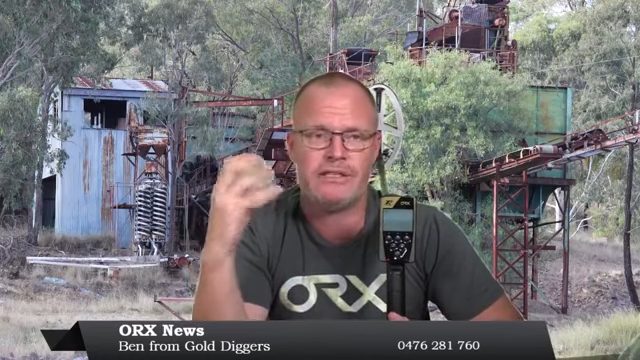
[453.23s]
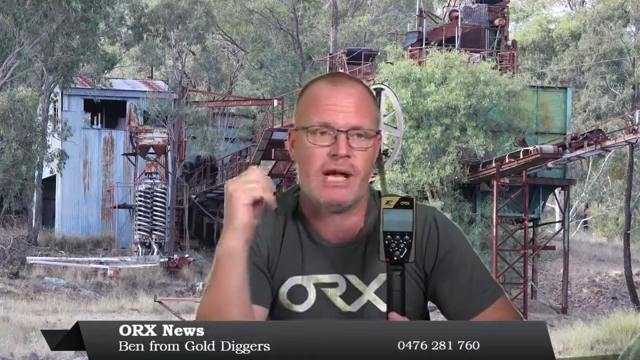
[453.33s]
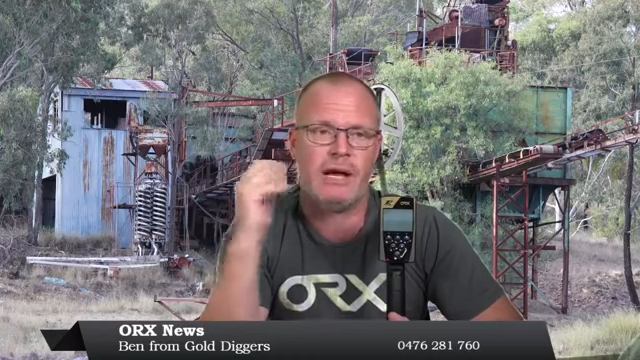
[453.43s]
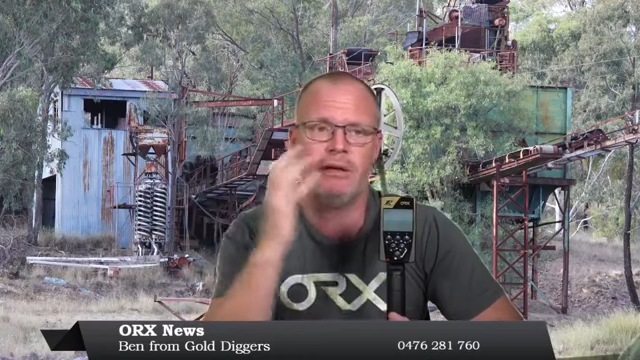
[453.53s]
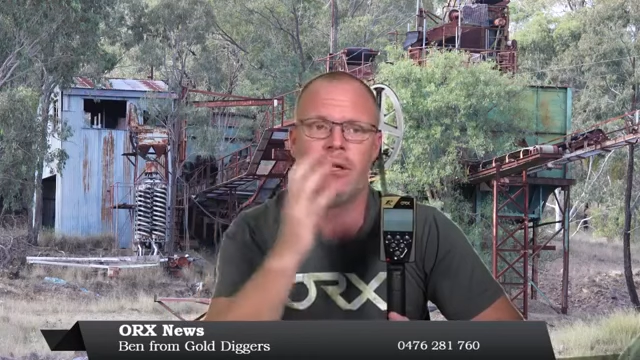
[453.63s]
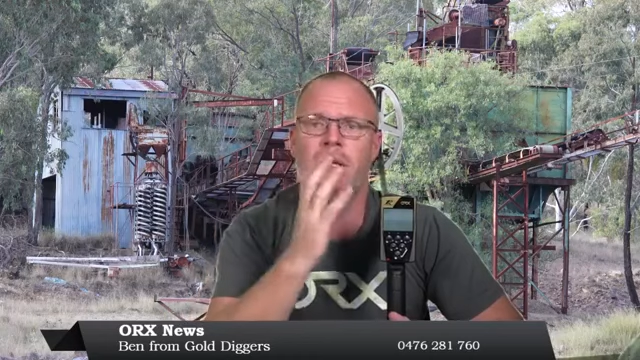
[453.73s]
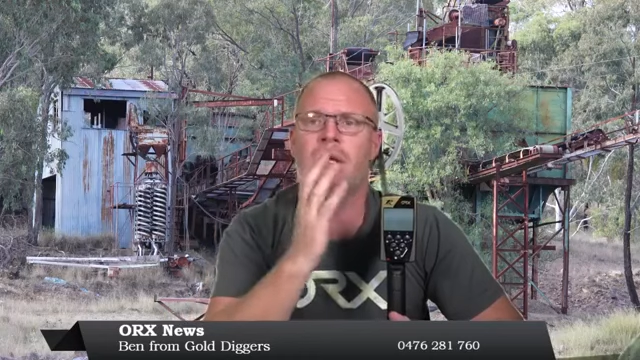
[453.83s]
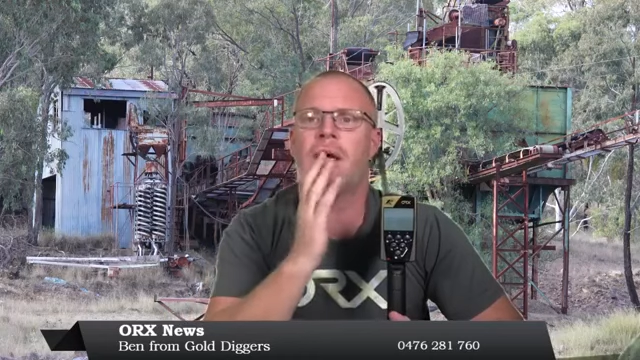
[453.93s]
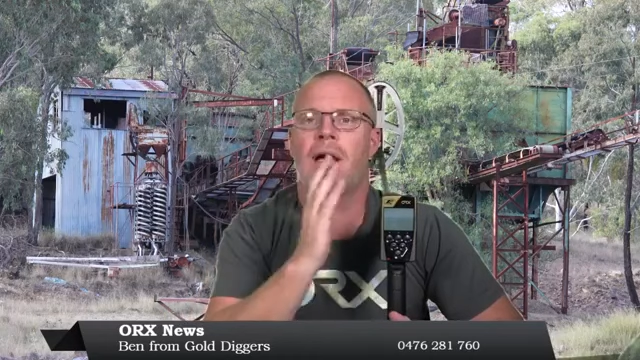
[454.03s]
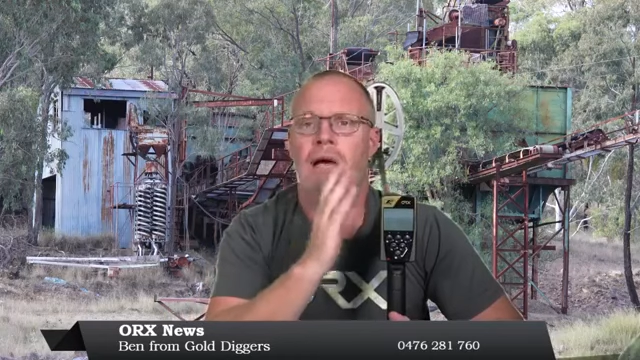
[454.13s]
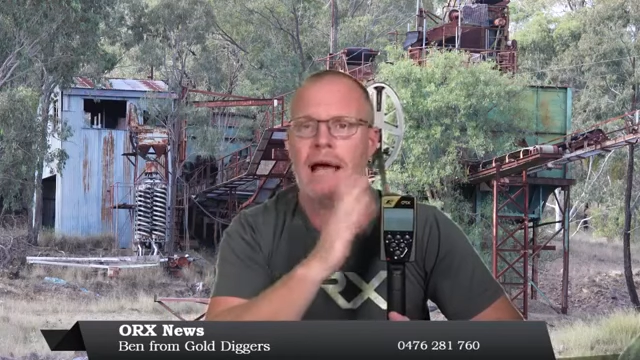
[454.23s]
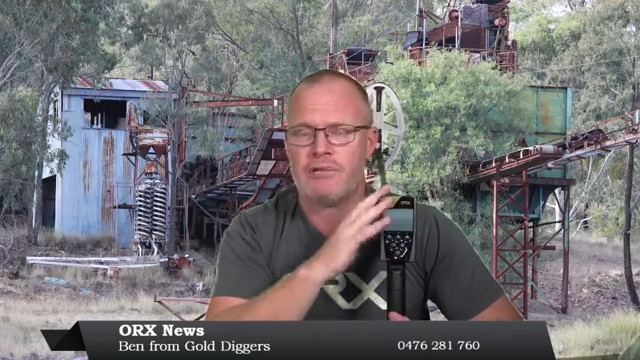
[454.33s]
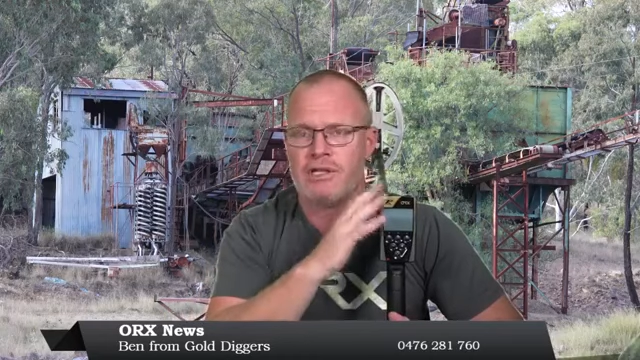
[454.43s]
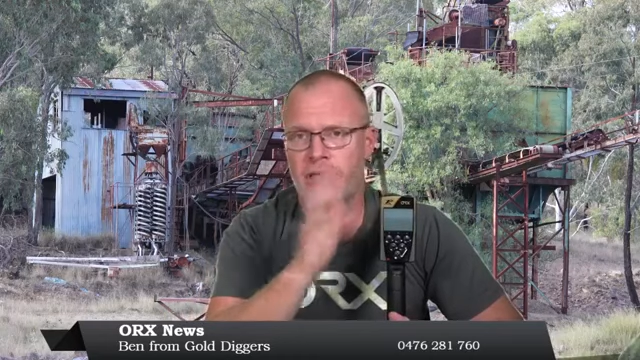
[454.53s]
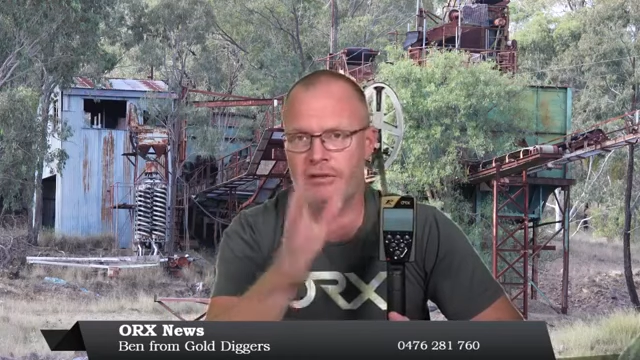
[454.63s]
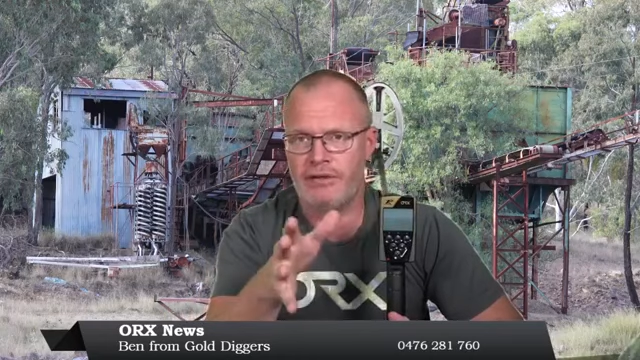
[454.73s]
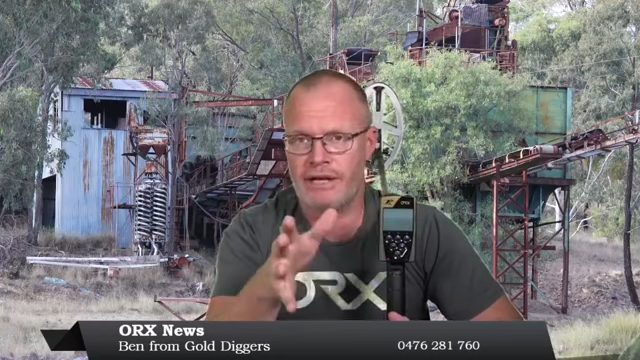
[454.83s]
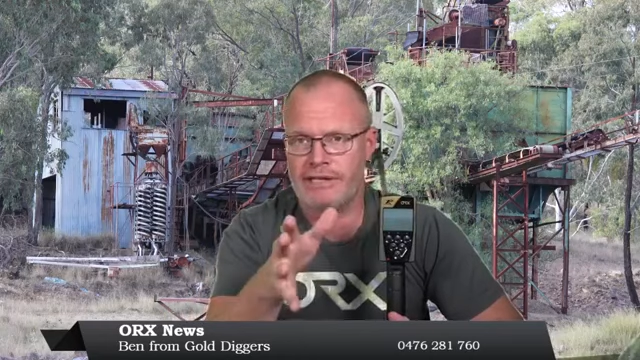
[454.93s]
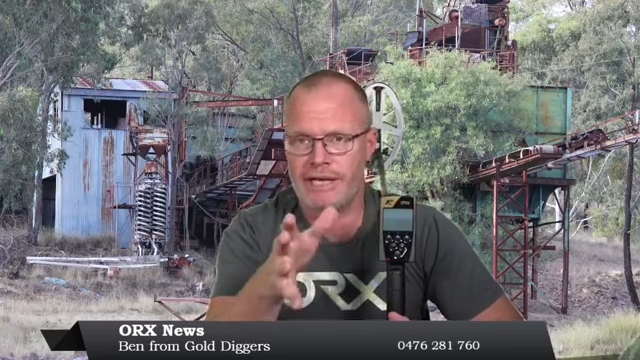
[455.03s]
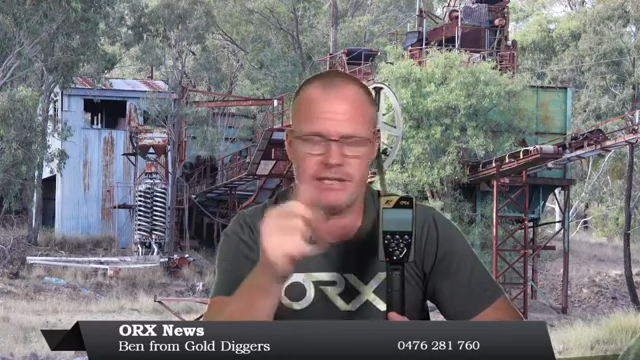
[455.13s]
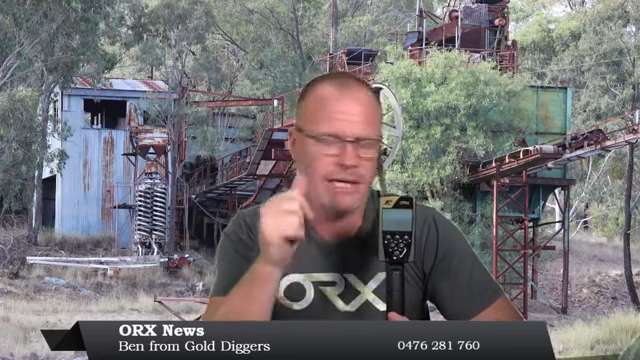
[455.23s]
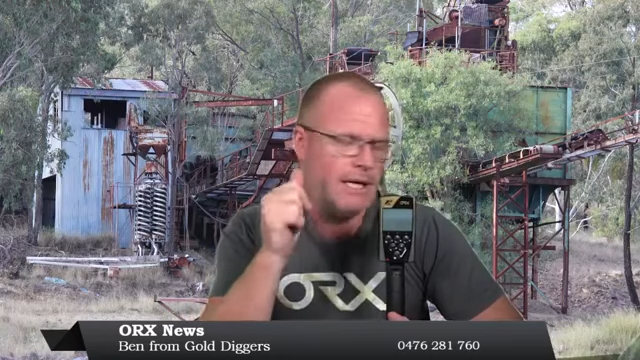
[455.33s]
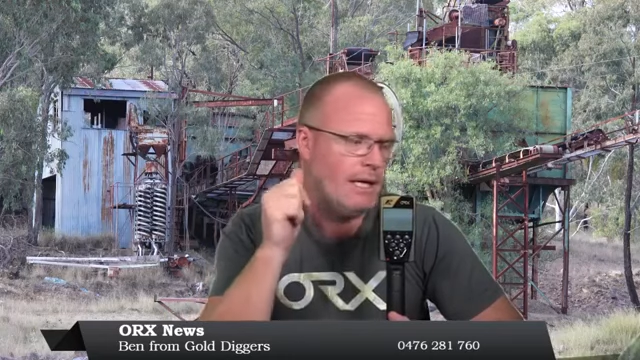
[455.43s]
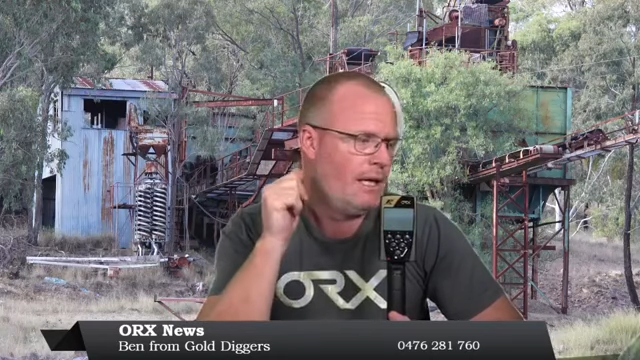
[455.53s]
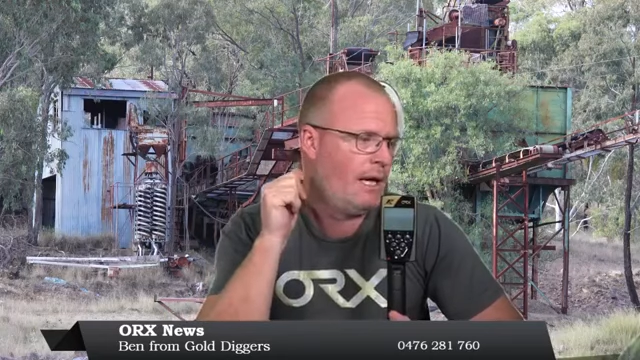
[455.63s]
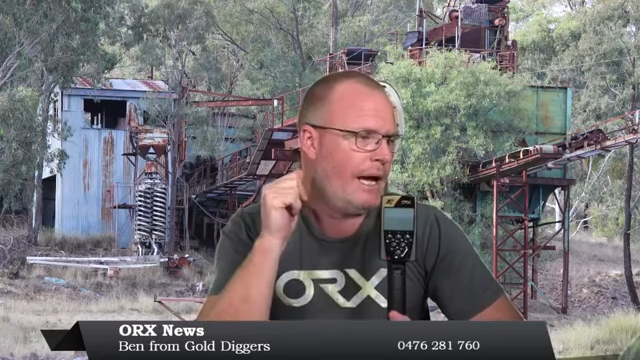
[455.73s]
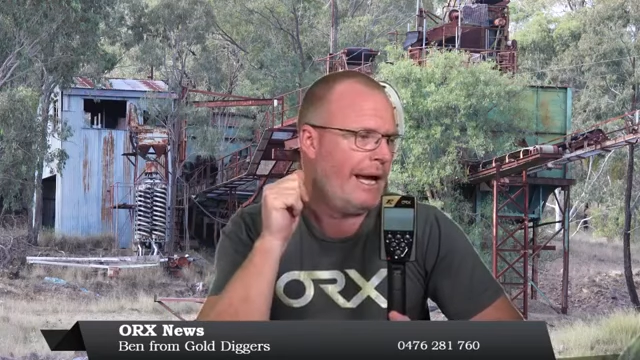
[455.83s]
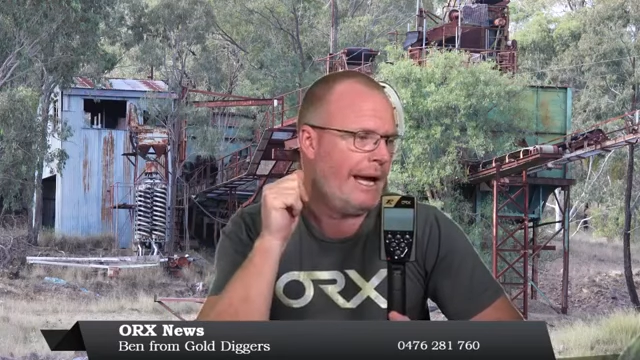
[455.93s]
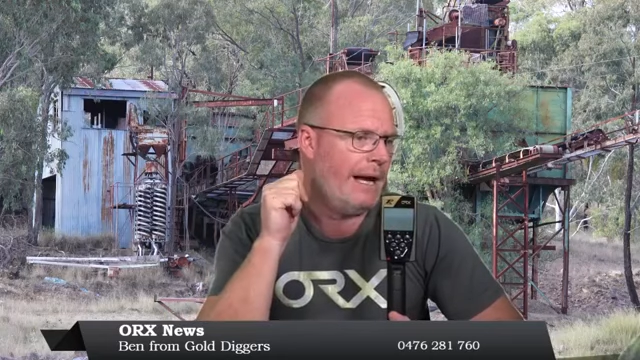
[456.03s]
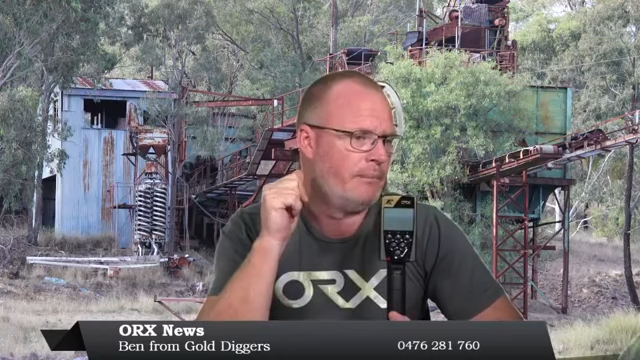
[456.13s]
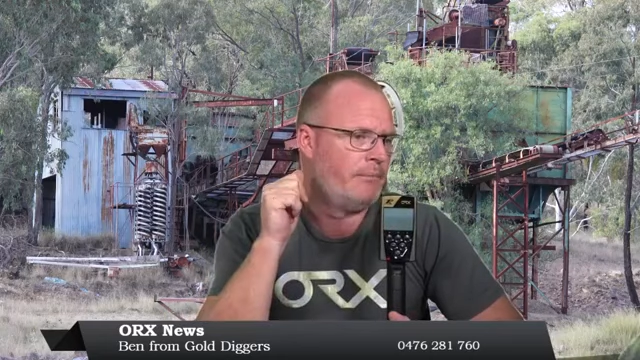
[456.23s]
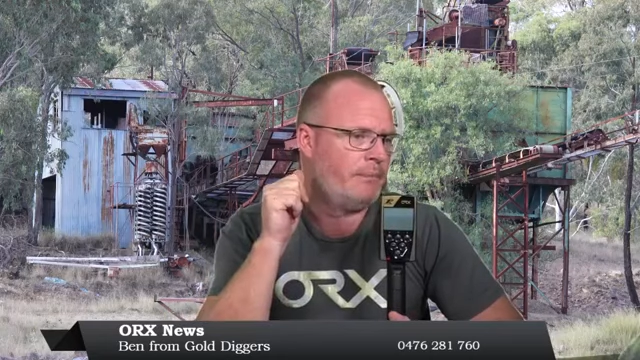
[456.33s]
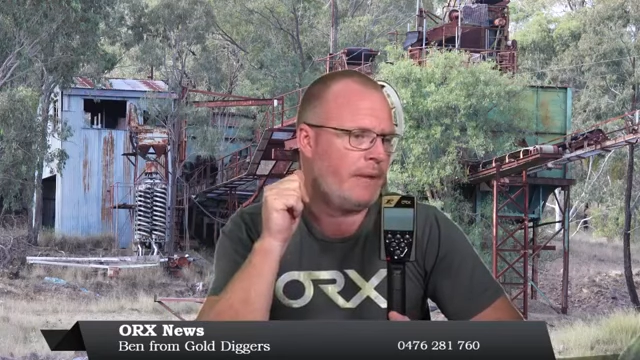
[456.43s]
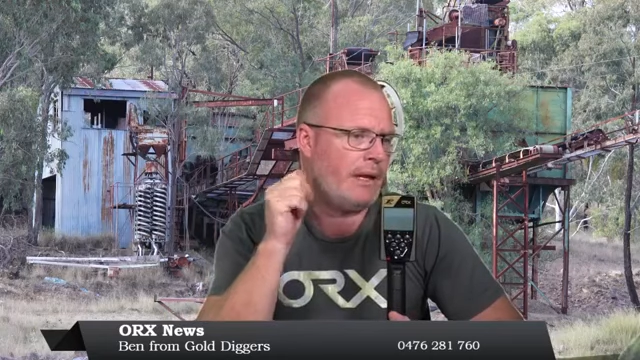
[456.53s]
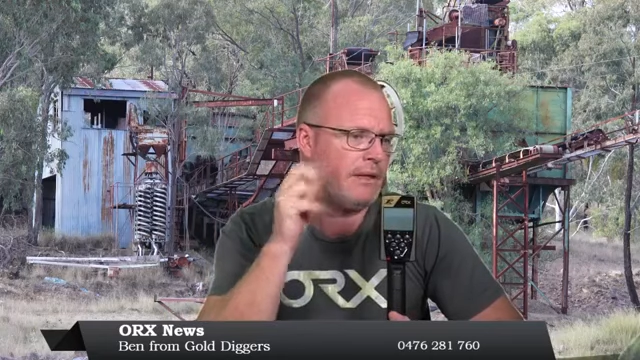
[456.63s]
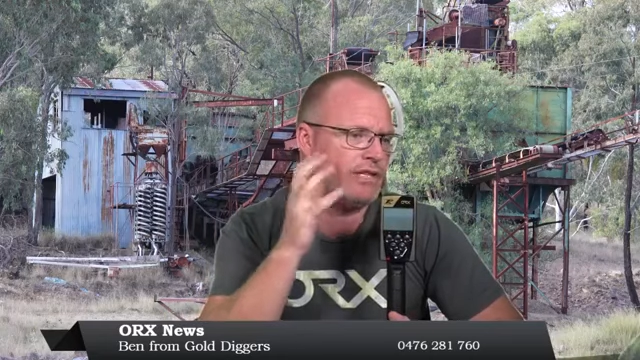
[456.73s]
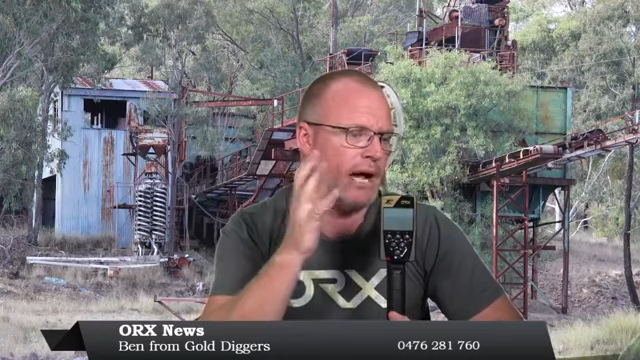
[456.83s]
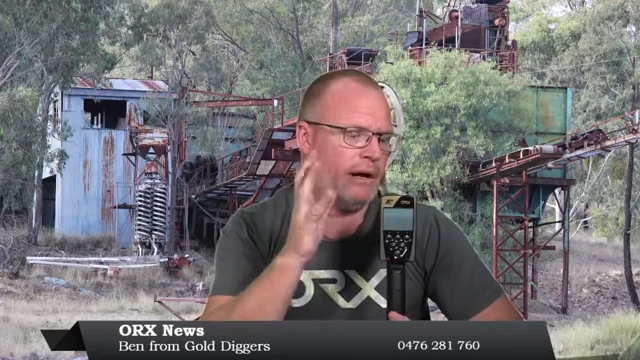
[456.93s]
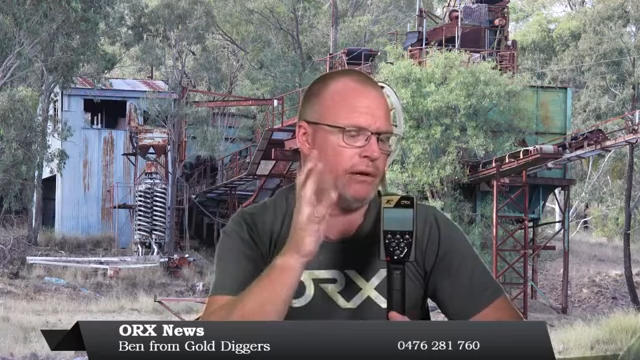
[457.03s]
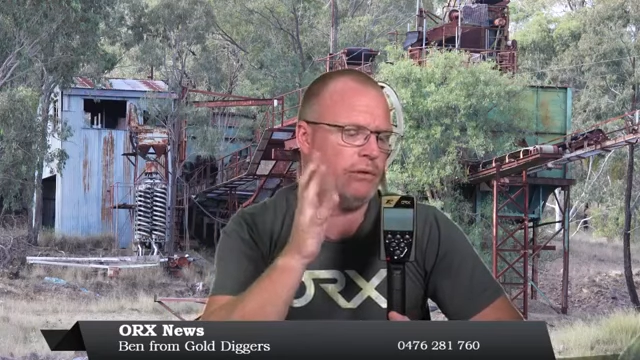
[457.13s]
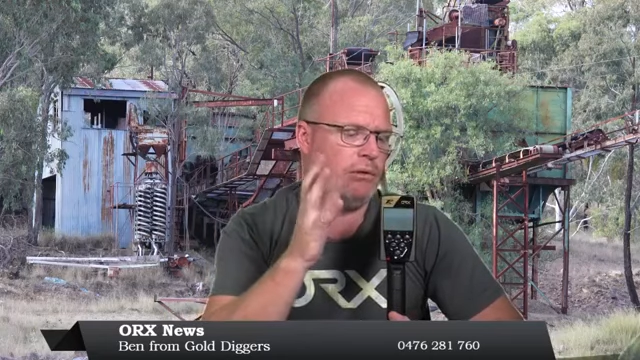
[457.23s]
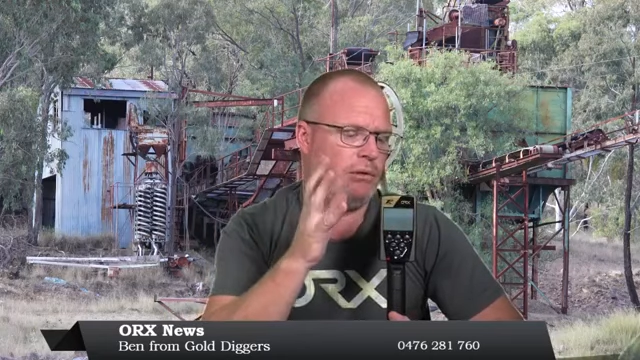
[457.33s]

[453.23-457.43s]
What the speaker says: So absolutely fantastic. So